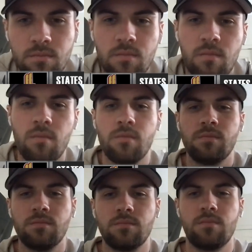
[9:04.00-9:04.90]

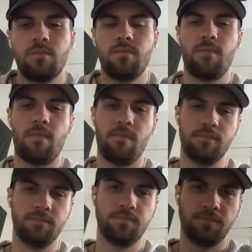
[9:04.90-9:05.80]

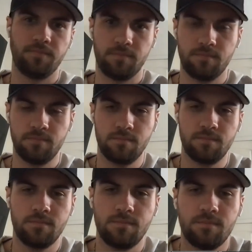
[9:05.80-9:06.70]

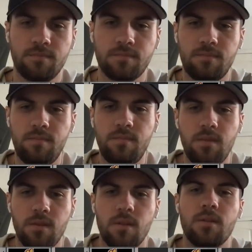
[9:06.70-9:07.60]

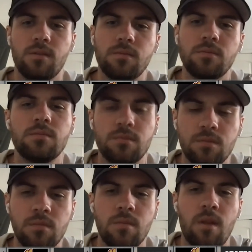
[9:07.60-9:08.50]

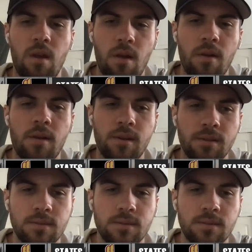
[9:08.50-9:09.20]
[no speech]